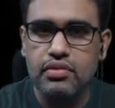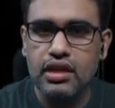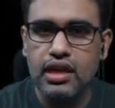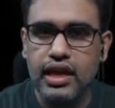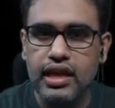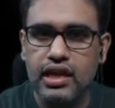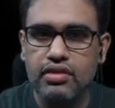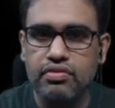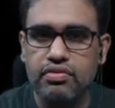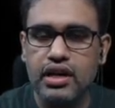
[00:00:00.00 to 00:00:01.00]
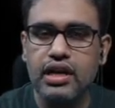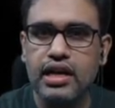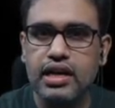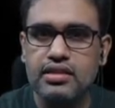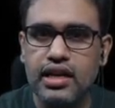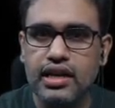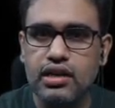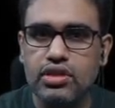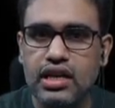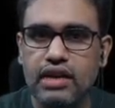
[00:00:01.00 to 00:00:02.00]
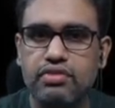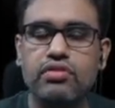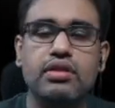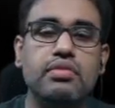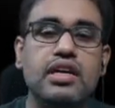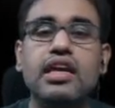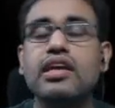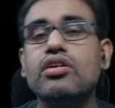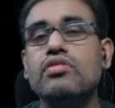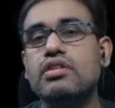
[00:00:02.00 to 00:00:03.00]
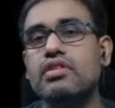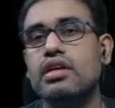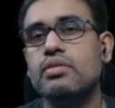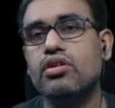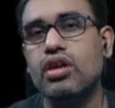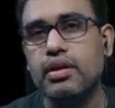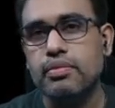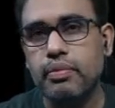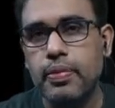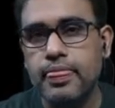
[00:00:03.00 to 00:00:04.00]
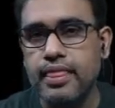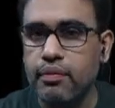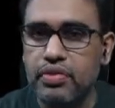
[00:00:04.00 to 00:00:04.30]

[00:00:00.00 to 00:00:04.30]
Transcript: lying in front and slightly to the left of the midline of the vertebral column. Now